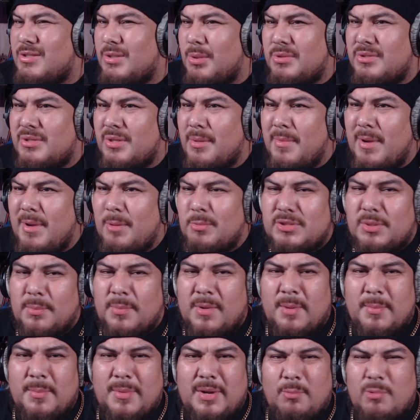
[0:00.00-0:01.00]
What's up, what's up, man? What's up,
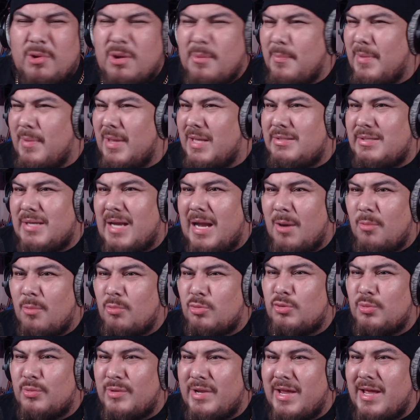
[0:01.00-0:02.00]
everybody? Welcome back to High
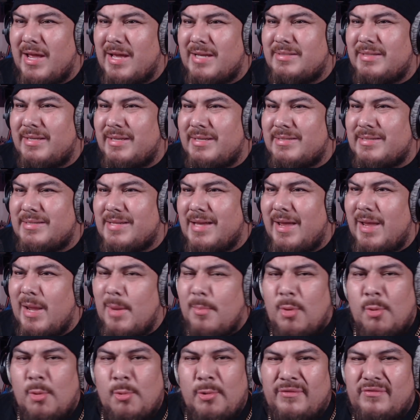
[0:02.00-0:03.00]
Roots Reacts. It is I,
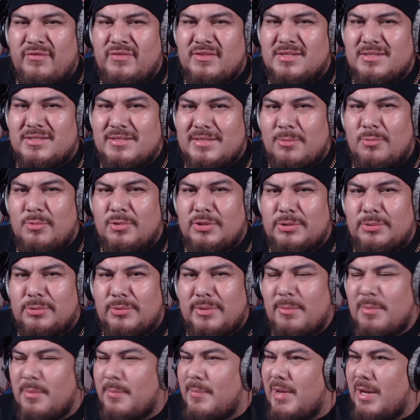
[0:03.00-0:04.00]

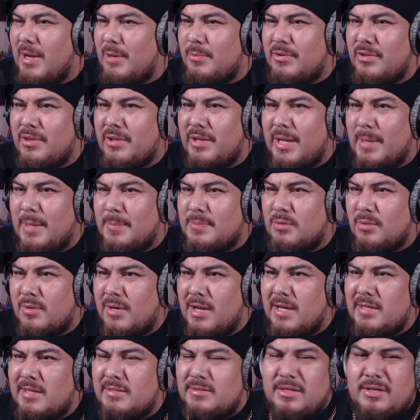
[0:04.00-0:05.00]
MOE5713. We're back with another episode,
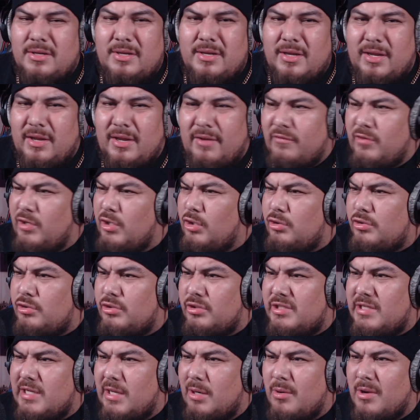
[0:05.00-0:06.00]
guys. If you're new to
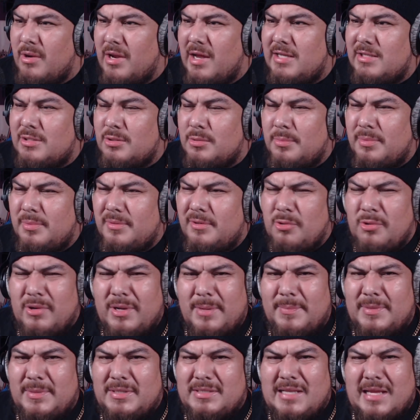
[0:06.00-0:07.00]
the channel, guys, go, go
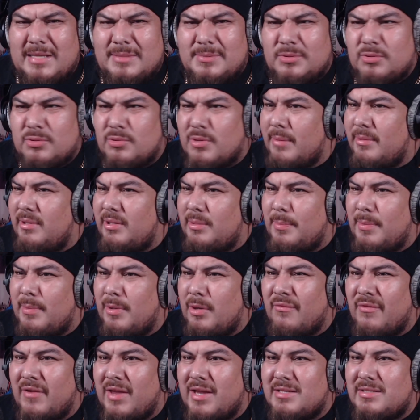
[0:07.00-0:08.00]
ahead, please like, subscribe, hit the
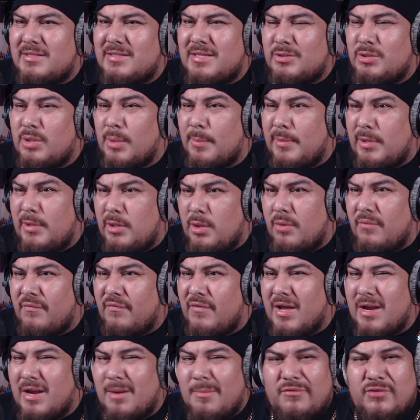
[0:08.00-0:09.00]
bell notification so you can be
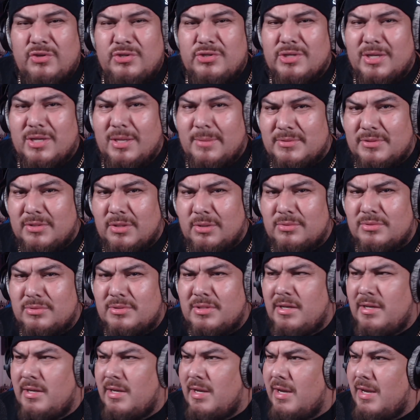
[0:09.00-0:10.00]
notified of my future
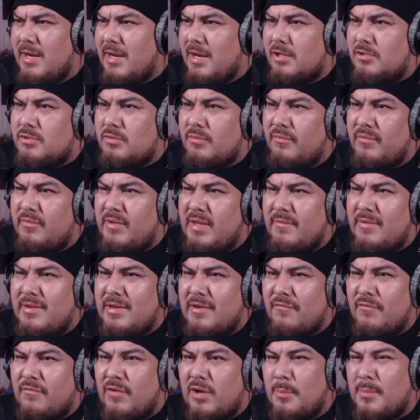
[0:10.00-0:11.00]
episodes. And also, if you haven't
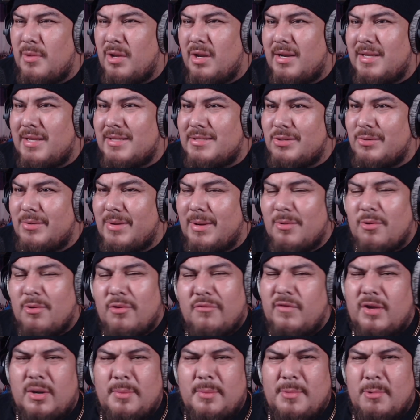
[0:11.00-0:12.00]
yet follow me on Instagram,
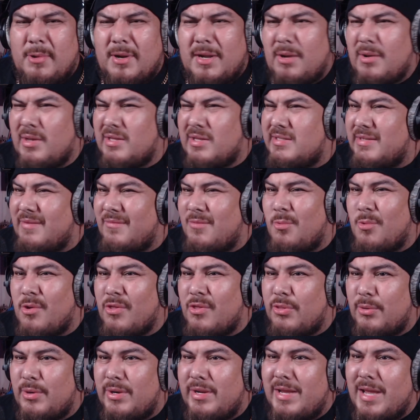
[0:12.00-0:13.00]
go follow me right now at
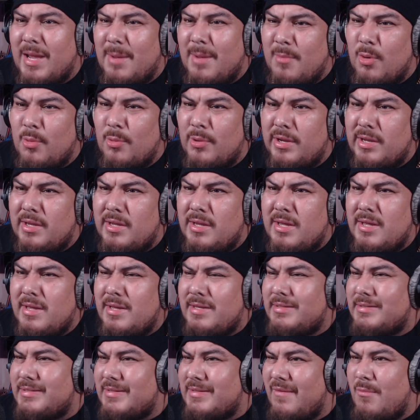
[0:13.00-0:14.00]
713MOE,
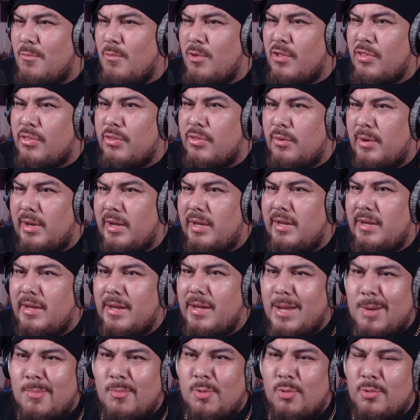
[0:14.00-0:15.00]

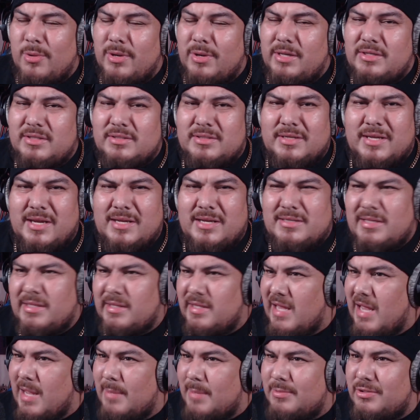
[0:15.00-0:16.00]
713MOE, just in case
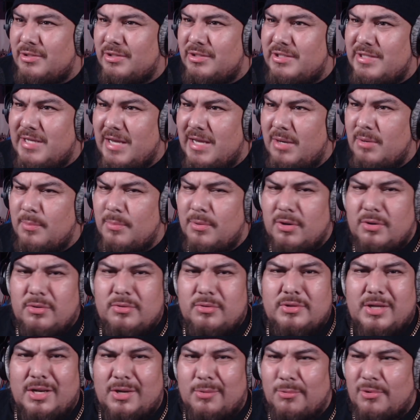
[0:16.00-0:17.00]
anything happens to the channel,
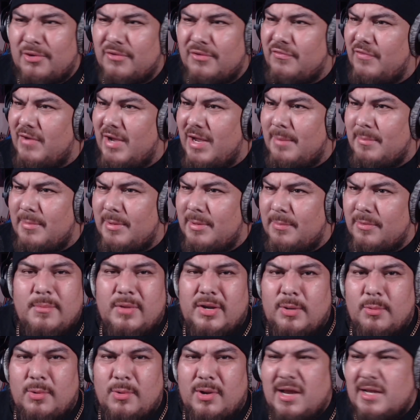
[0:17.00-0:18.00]
bro. Y'all know where to find me.
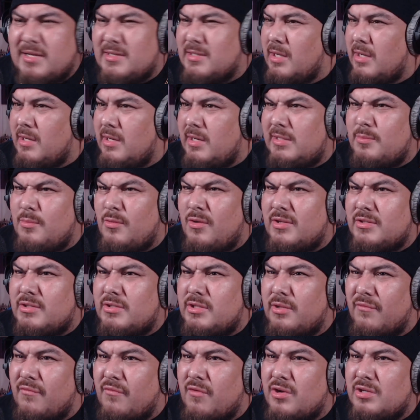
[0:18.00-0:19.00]
But anyway, guys, uh, let's move on
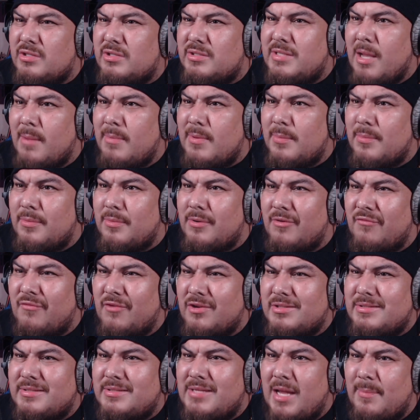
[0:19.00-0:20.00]
to the first topic, bro.
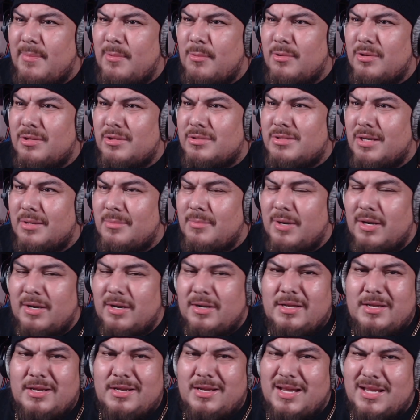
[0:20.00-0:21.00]
First topic we're going to talk
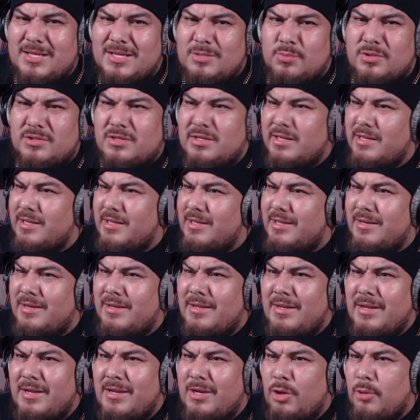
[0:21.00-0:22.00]
about is, once again,
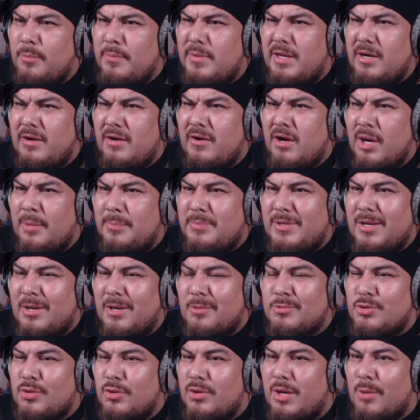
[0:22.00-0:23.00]
a little bit of update
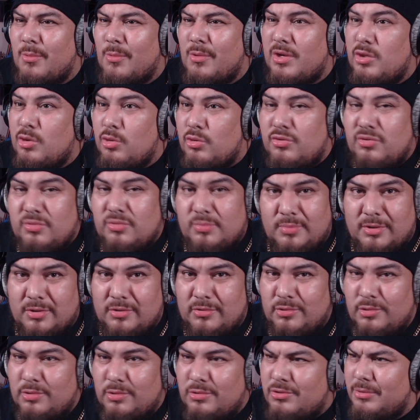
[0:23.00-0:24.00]
of what's going on with YouTube,
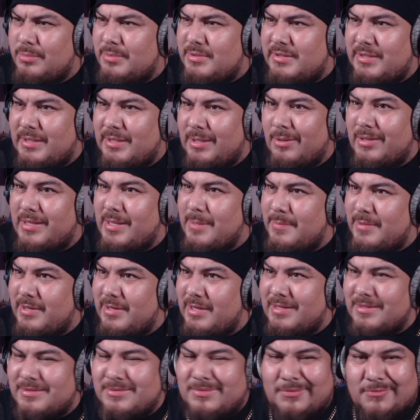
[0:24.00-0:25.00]
bro. YouTube is still on the
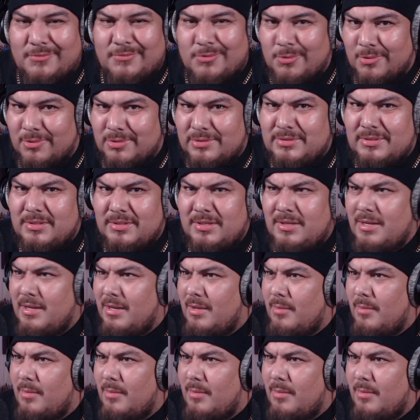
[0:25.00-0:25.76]
BS, of course.